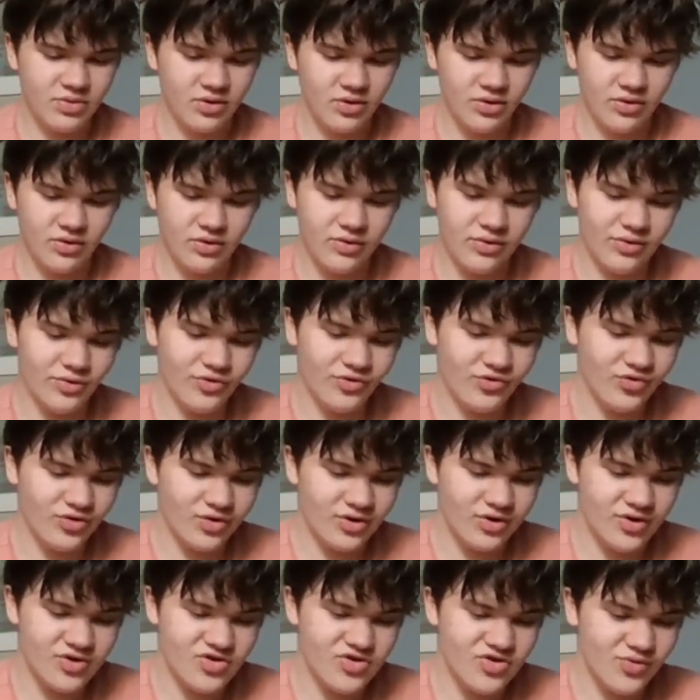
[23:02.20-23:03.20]
It's a little
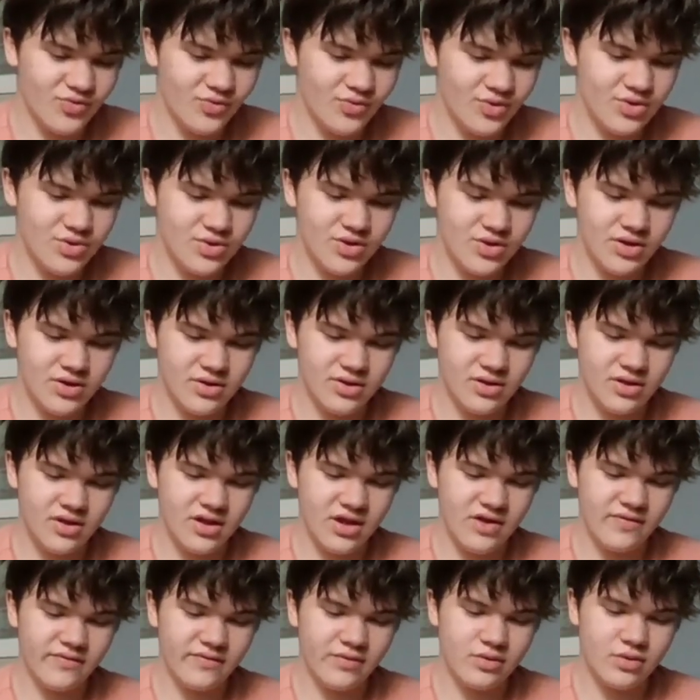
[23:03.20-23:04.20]
tradition. We sing the
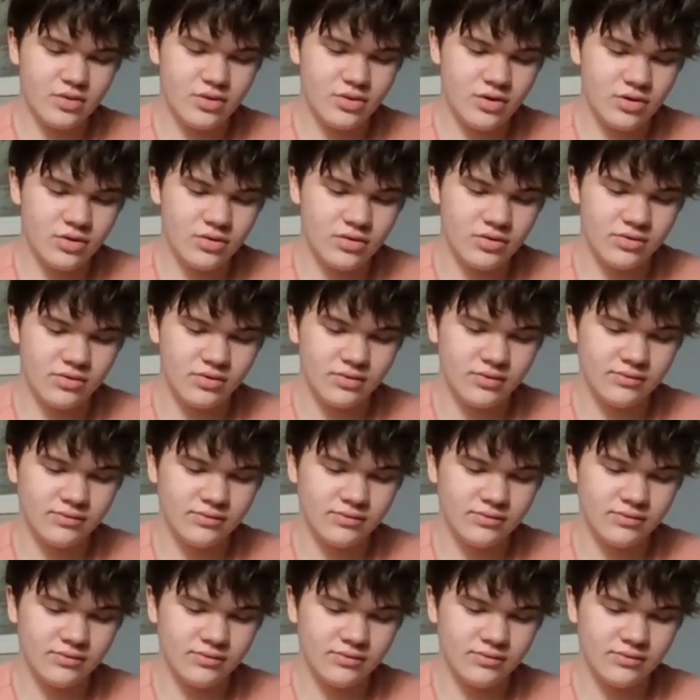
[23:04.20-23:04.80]
David song.